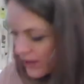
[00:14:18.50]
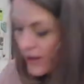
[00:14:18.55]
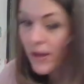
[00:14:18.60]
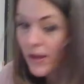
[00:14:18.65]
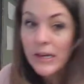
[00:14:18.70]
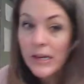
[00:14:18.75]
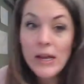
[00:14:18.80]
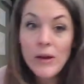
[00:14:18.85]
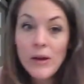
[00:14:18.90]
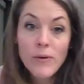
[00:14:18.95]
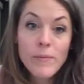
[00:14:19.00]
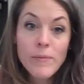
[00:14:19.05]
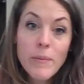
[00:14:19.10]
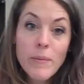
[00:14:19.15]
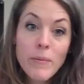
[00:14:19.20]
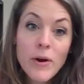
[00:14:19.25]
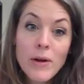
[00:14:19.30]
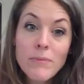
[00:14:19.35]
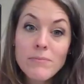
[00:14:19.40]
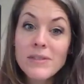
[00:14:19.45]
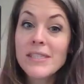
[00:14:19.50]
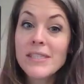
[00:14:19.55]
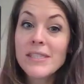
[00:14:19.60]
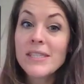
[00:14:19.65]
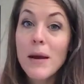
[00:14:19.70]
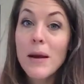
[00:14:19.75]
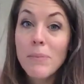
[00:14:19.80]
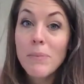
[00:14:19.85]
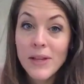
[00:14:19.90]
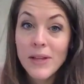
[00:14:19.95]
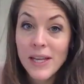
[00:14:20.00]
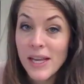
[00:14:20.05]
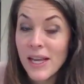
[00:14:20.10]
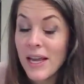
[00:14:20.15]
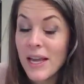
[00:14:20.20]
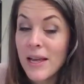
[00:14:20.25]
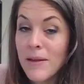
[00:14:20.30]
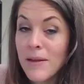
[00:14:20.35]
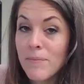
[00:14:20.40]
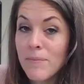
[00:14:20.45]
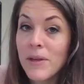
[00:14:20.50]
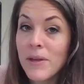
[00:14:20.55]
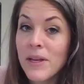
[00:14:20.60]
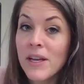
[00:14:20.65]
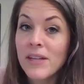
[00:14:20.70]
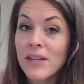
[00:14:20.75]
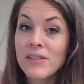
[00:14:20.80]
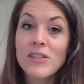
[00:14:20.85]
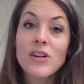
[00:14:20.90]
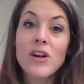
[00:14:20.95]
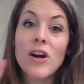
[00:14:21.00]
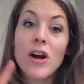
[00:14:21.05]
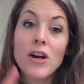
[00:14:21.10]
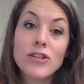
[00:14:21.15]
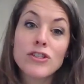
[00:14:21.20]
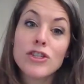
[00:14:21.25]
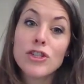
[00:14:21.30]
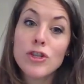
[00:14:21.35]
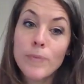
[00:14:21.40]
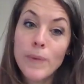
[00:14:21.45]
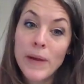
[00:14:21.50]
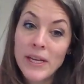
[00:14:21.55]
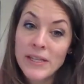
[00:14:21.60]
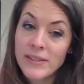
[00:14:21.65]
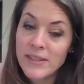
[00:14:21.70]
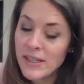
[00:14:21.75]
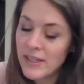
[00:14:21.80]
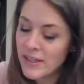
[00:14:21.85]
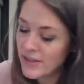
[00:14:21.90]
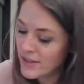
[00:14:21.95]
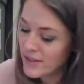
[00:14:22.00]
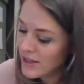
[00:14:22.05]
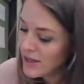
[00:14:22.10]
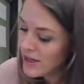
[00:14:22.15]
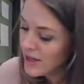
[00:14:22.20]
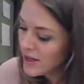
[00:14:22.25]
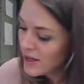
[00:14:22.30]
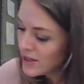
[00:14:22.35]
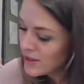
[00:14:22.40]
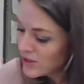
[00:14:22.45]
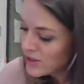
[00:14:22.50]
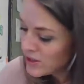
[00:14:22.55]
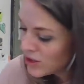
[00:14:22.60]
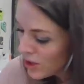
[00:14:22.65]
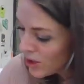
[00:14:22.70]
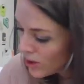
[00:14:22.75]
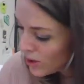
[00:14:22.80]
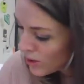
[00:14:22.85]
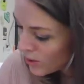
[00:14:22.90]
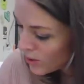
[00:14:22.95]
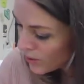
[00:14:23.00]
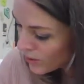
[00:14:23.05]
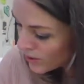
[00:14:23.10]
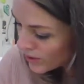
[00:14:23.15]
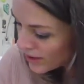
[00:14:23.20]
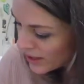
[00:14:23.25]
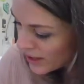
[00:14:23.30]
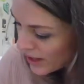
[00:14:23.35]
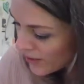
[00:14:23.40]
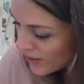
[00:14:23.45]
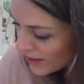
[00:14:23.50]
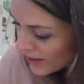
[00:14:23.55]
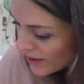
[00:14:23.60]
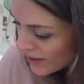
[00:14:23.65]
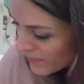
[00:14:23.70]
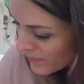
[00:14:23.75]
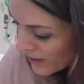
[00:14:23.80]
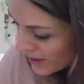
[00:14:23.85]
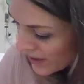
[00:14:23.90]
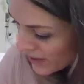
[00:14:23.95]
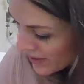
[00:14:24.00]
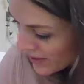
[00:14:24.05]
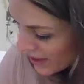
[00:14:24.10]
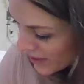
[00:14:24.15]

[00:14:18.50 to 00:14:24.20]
Now remember, I'm doubling it because there are 2 bases. So now I could make that